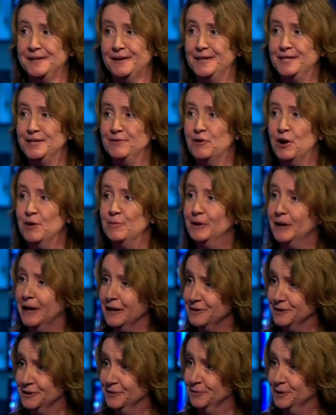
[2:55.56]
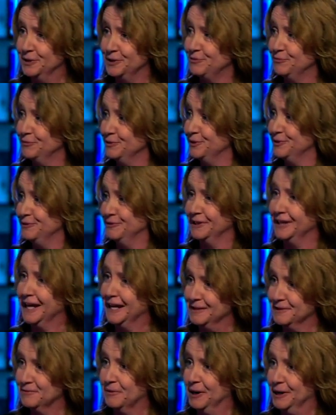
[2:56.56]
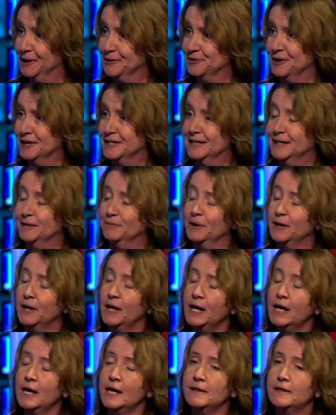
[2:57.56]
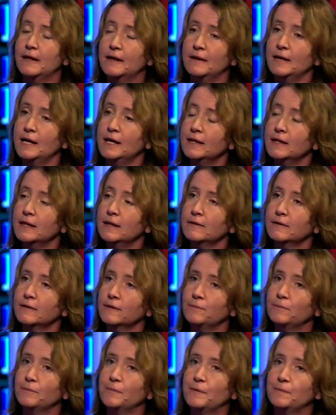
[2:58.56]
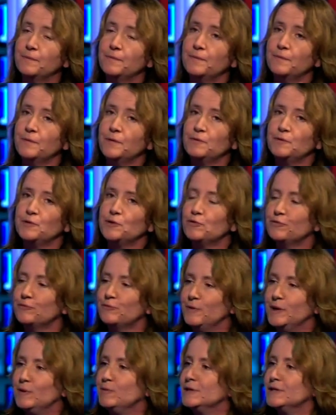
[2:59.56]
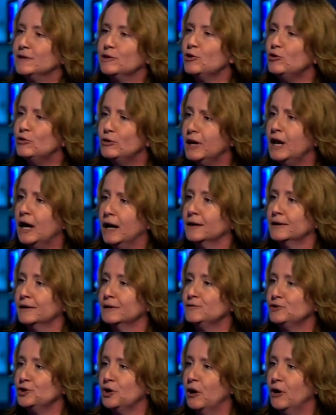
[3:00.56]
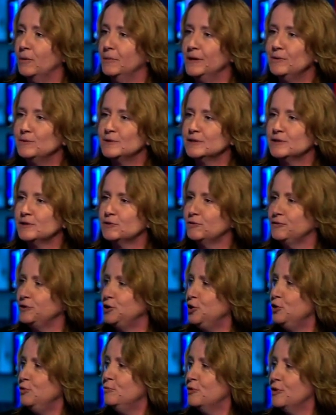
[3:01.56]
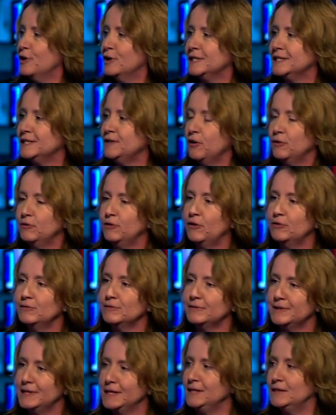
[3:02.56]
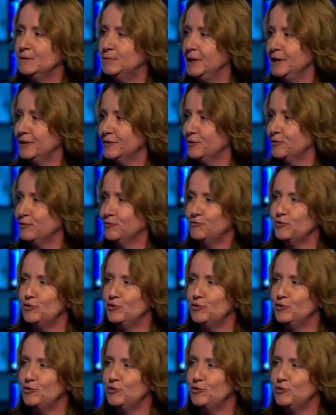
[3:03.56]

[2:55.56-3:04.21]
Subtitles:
site in Roman London, which again is quite interesting. But the sort of, it was a good luck charm. It was a sort of humorous, not seen to be a sort